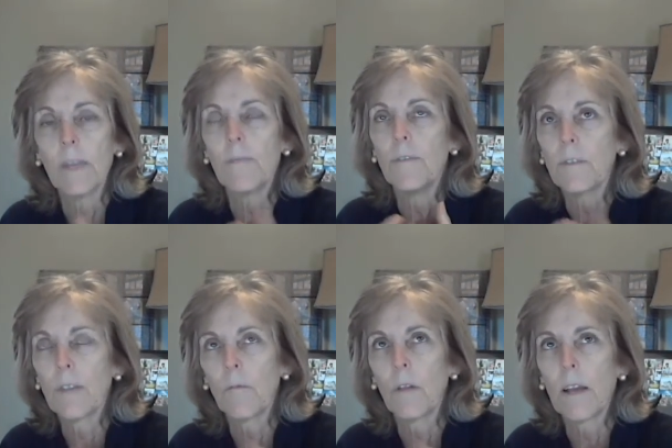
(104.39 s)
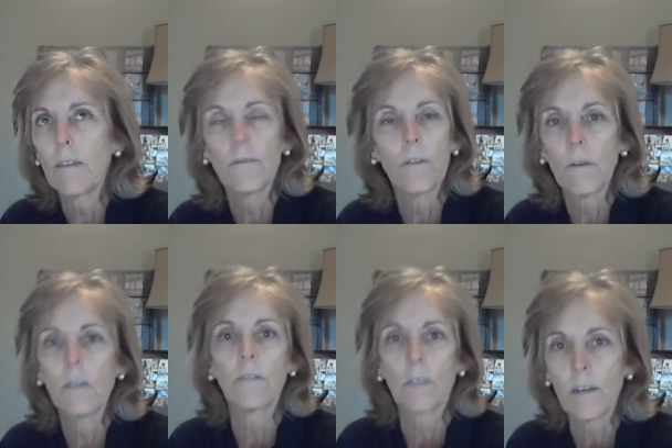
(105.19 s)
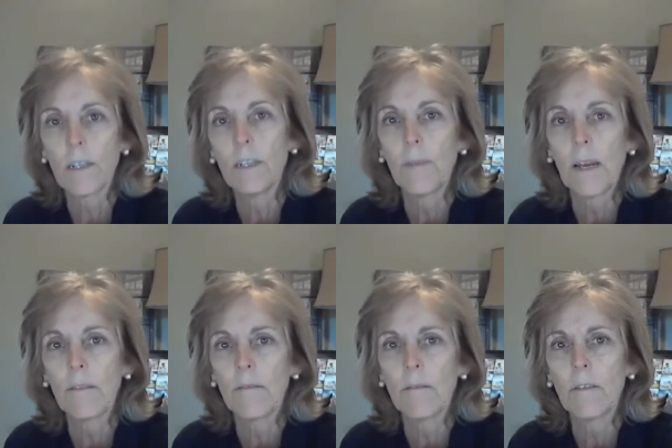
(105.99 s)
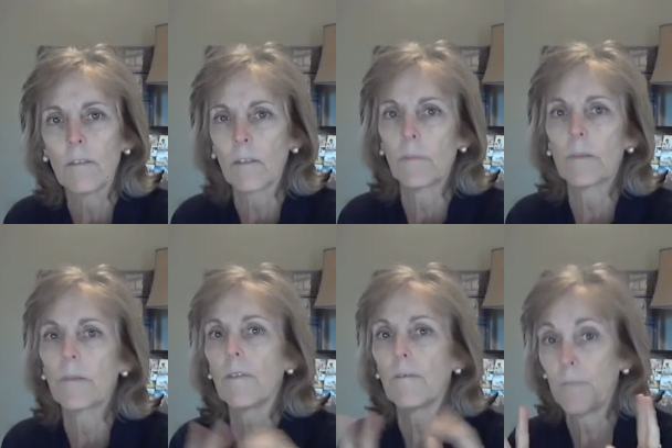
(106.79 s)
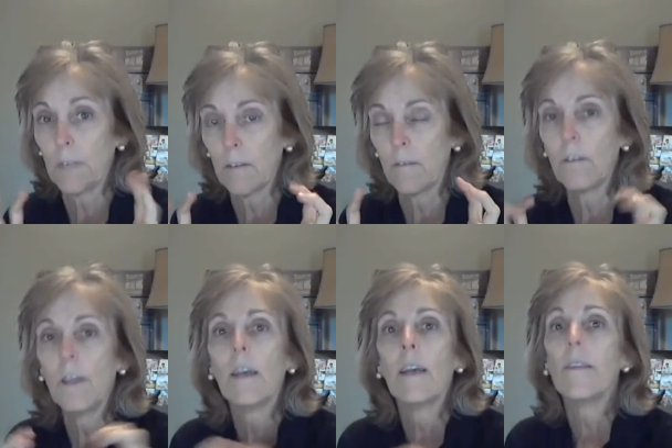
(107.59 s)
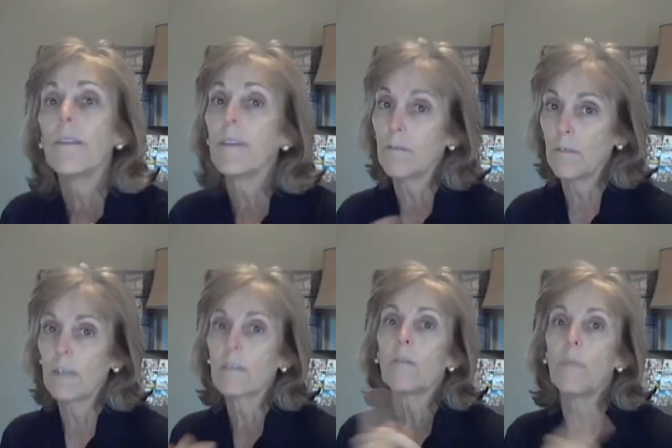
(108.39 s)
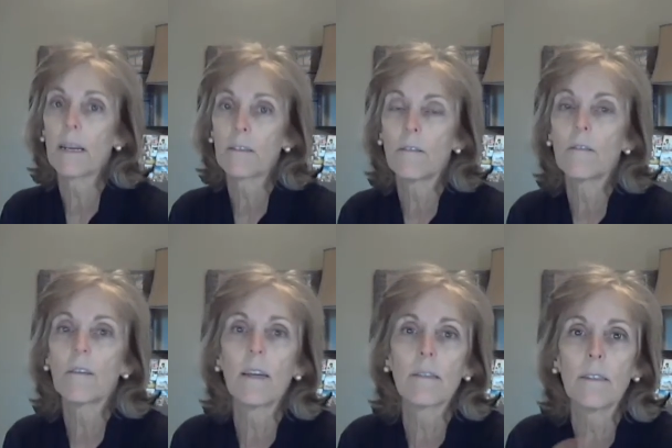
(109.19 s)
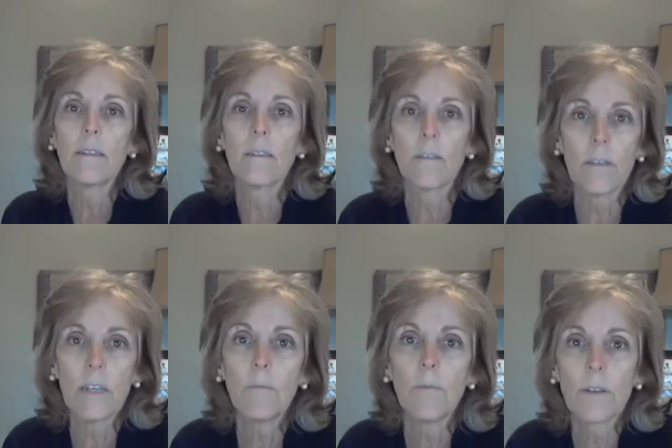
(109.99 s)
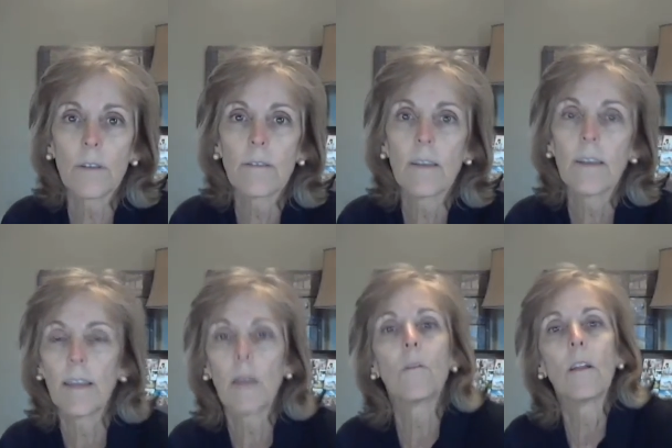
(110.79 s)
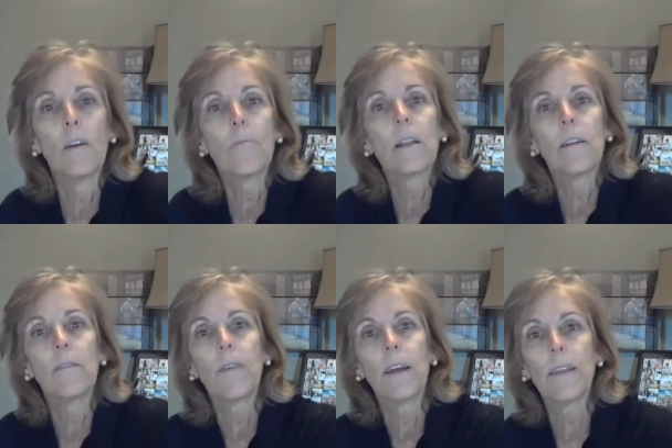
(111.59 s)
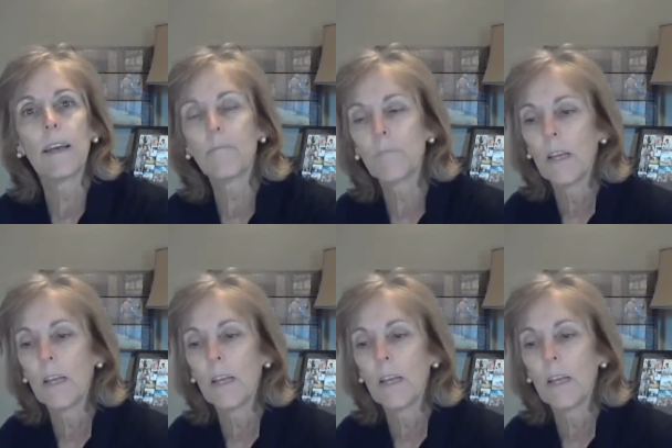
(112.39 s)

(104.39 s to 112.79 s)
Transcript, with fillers: If you say, well, I don't know what you're talking about in terms of a field, then you need to go back to your lessons and your ebooks, and that will help clarify that.